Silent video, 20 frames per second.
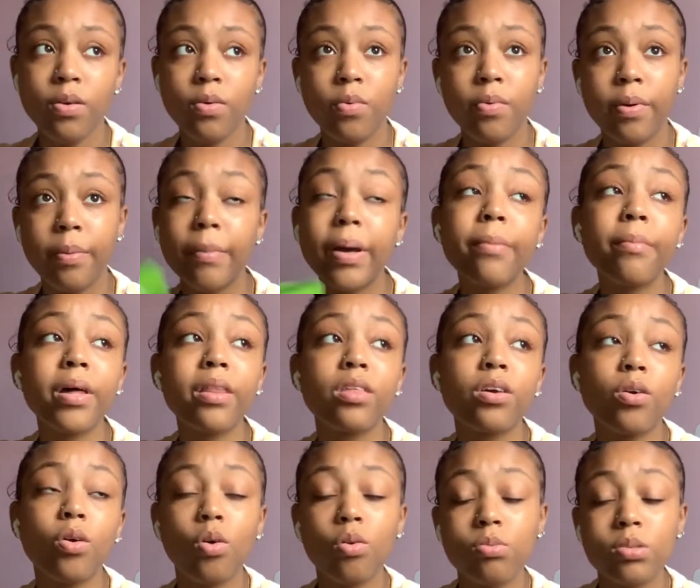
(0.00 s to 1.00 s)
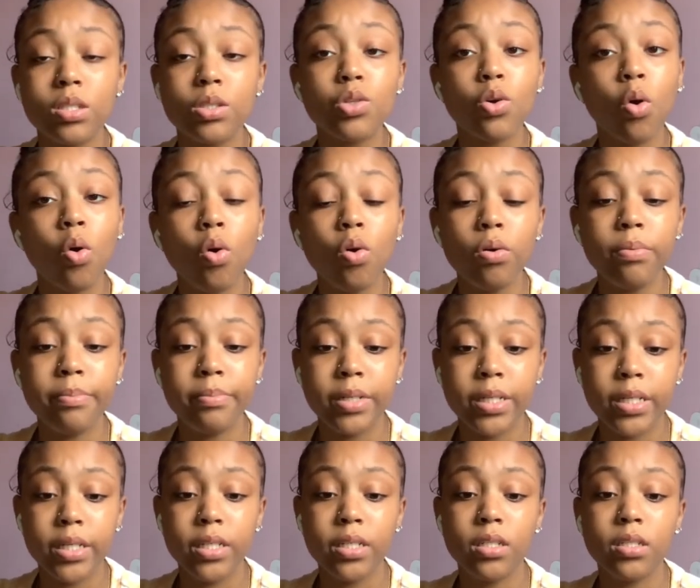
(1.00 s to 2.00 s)
Well, my mother always told
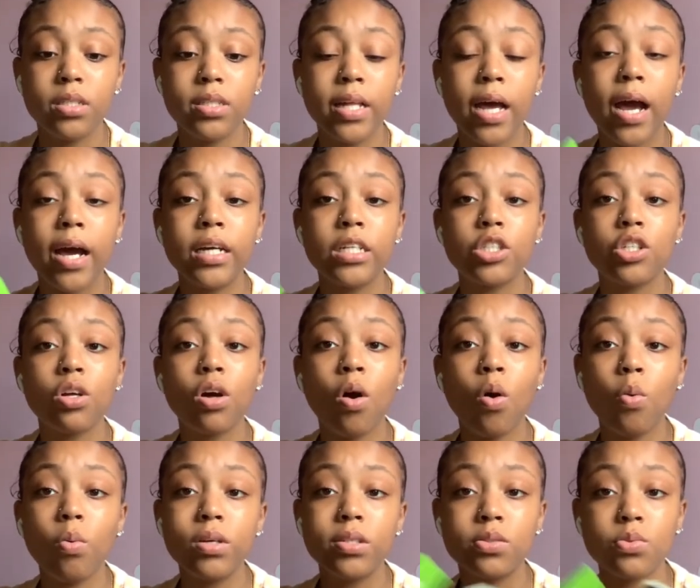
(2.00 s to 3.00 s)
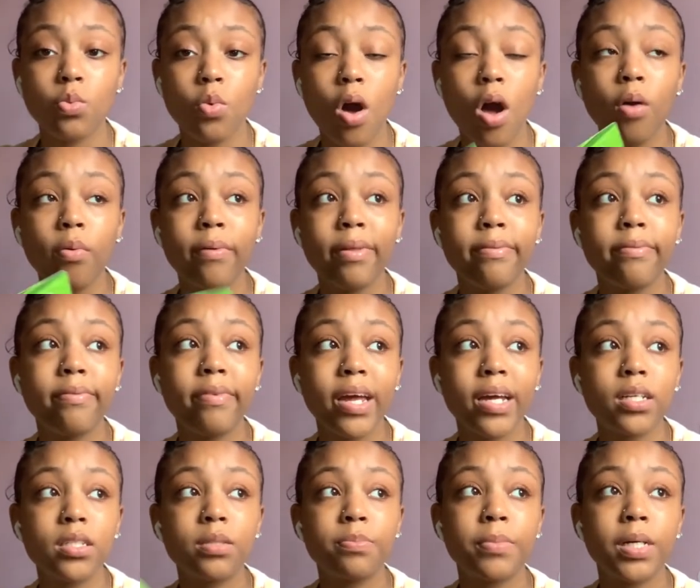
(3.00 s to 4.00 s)
me that I should always walk with
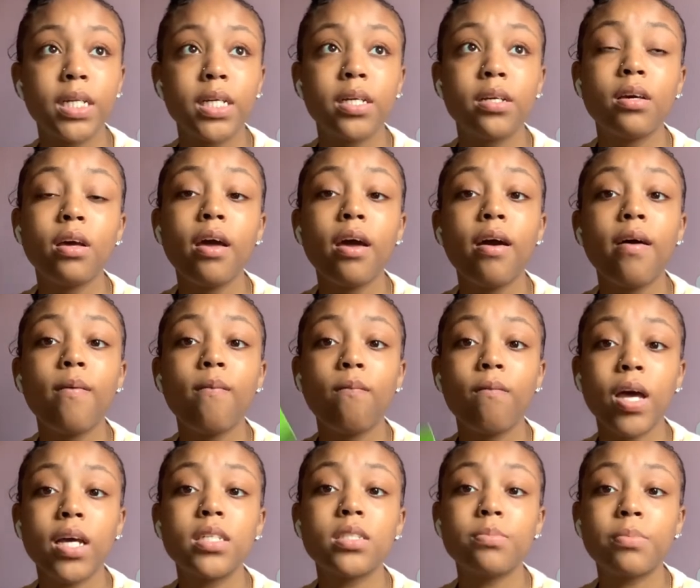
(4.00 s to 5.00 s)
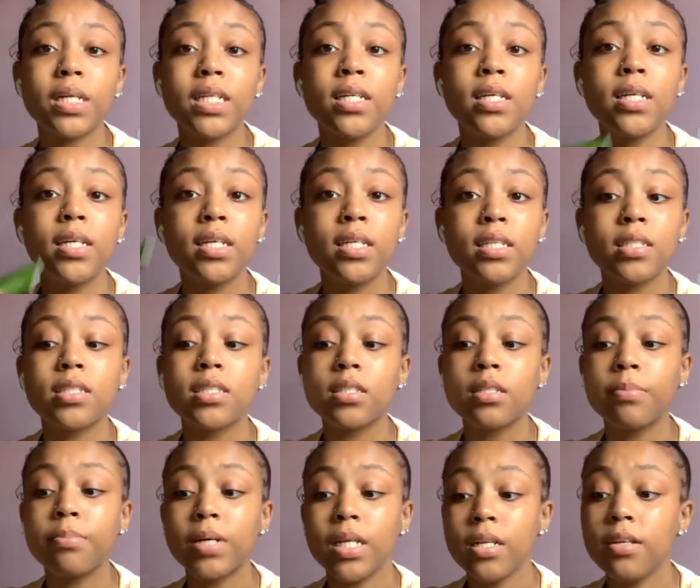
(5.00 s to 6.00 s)
Bex money. Bex money is the
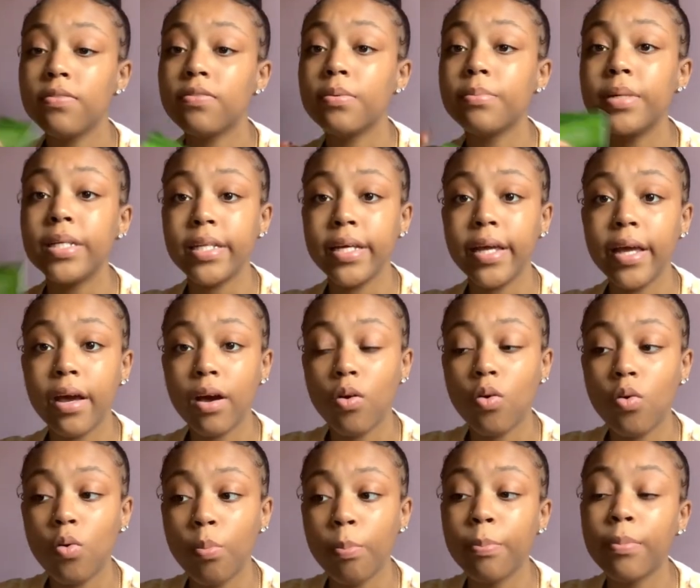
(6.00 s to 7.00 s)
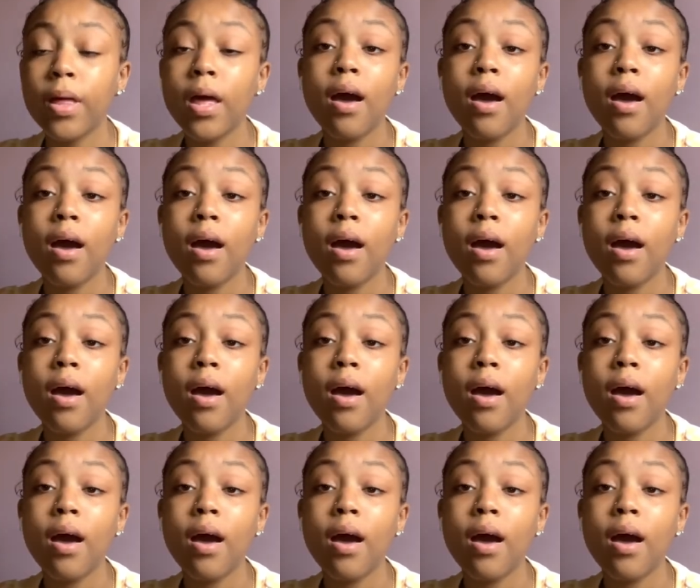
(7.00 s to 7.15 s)
money for me to get home.